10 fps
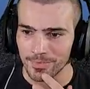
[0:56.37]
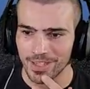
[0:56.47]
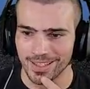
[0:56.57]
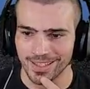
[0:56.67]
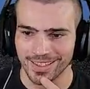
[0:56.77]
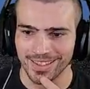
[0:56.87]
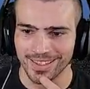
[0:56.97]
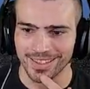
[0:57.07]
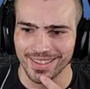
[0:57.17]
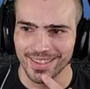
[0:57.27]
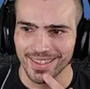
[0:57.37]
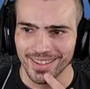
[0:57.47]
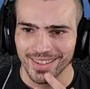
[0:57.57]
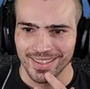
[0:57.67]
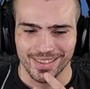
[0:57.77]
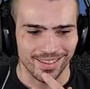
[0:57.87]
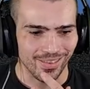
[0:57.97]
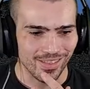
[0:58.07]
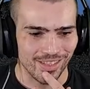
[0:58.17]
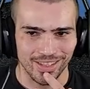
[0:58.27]
that
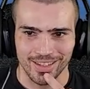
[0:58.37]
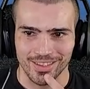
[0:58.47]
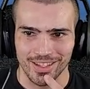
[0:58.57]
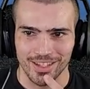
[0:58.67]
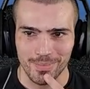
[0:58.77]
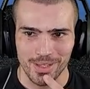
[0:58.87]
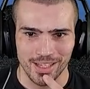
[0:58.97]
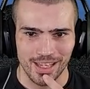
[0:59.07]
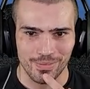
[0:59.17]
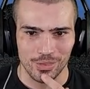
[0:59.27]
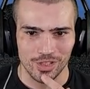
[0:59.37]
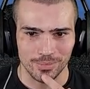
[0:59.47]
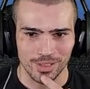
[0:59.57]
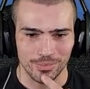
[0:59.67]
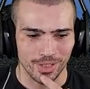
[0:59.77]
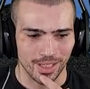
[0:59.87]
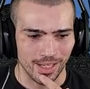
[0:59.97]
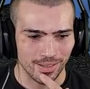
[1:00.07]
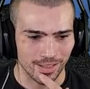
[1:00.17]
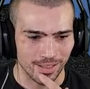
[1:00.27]
was good. Tell me they gave you something for
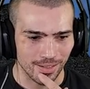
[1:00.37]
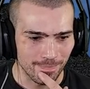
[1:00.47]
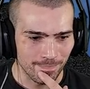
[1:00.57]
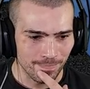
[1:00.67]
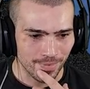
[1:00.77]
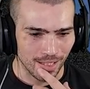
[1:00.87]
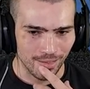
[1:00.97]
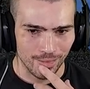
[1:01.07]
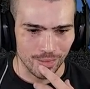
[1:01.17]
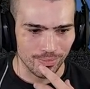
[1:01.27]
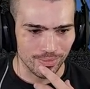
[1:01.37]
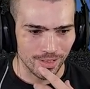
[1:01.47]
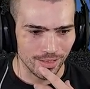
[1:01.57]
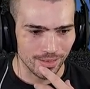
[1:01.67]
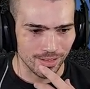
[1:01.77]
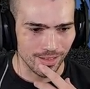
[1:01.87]
that. Uh, I don't know if... Did